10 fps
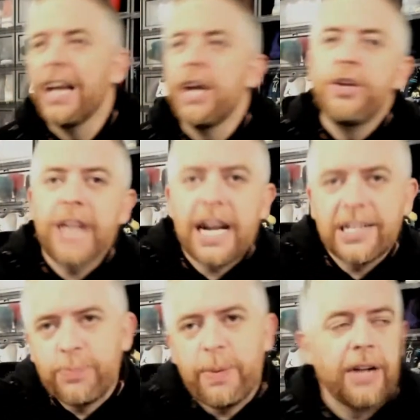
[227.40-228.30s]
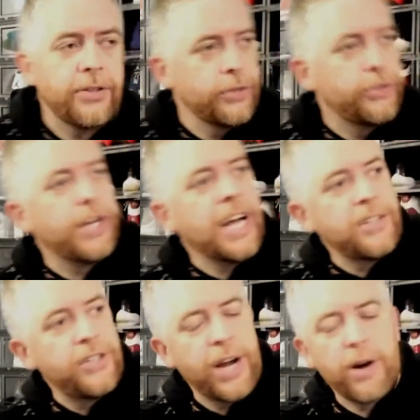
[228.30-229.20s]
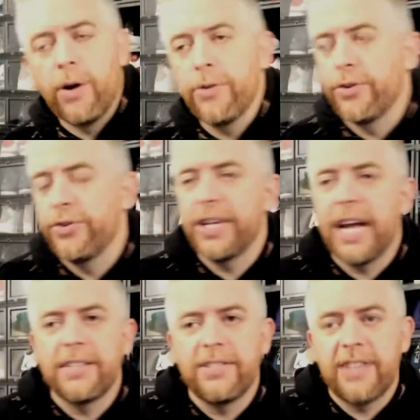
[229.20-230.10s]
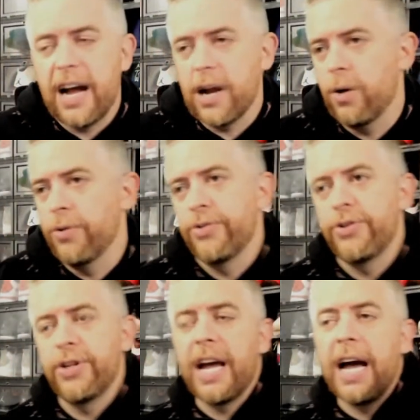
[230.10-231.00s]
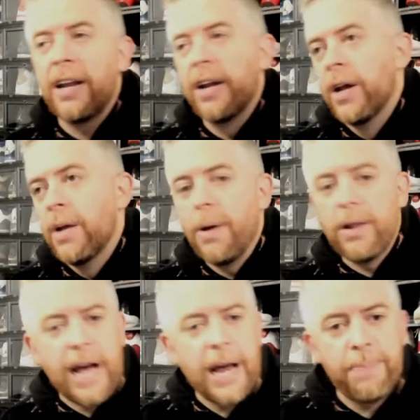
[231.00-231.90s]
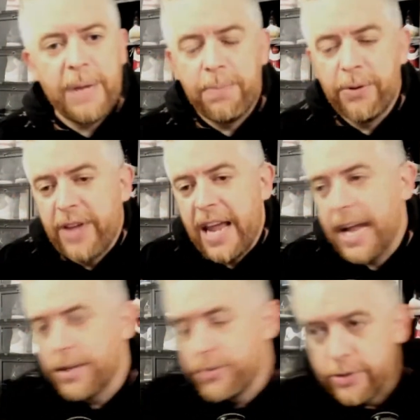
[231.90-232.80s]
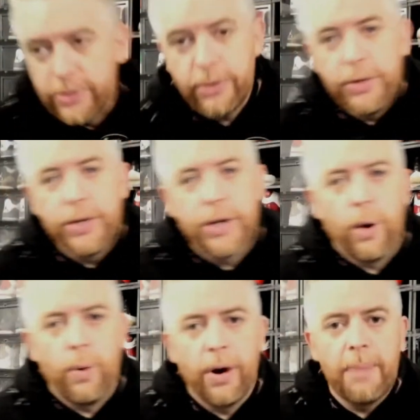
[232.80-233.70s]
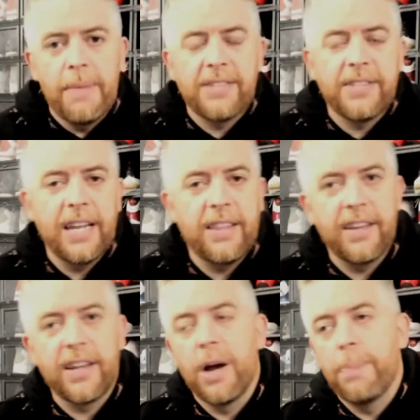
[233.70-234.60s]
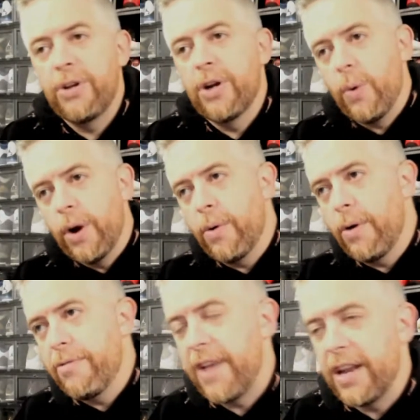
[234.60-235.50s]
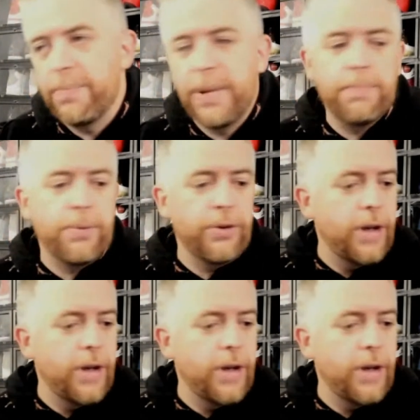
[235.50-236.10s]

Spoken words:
You got sponsors. You got shareholders. You got stockholders. You got a lot of people to answer to. You don't want to mess anything up. You don't want to offend people.